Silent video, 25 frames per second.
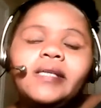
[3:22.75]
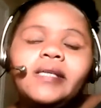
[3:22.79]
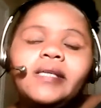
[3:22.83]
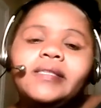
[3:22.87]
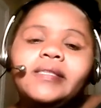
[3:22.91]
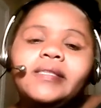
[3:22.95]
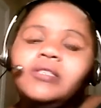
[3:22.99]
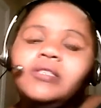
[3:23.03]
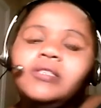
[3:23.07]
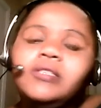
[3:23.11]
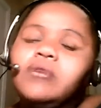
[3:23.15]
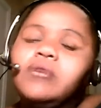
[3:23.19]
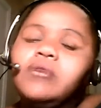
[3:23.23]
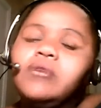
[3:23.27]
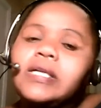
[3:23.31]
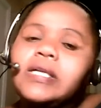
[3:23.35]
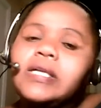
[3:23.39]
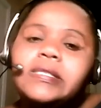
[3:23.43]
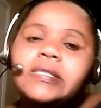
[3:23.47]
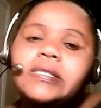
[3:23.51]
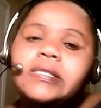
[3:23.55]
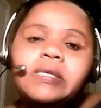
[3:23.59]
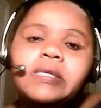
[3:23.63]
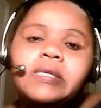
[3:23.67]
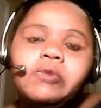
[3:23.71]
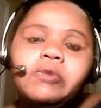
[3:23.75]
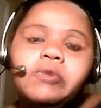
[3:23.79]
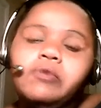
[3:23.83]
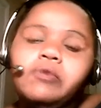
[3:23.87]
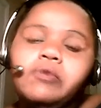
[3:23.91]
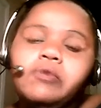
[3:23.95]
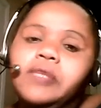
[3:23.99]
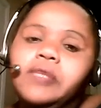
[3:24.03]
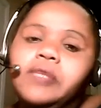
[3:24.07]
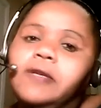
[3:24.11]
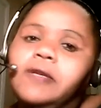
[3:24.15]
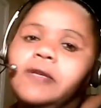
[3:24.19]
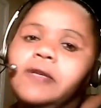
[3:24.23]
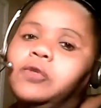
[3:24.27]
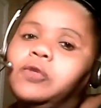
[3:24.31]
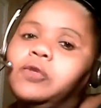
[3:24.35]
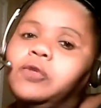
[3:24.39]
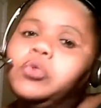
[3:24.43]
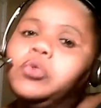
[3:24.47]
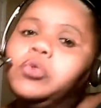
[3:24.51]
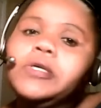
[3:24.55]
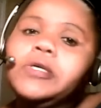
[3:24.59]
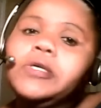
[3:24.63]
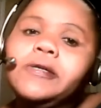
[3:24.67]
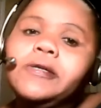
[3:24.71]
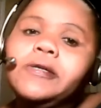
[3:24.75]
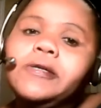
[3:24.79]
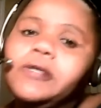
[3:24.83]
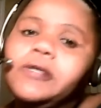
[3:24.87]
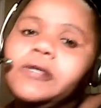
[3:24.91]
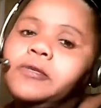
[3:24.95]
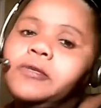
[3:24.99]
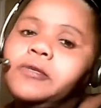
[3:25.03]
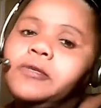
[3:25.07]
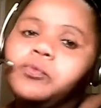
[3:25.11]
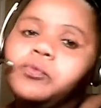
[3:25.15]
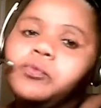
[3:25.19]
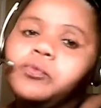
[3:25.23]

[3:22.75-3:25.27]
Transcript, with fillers: And then you got some of them that if you could,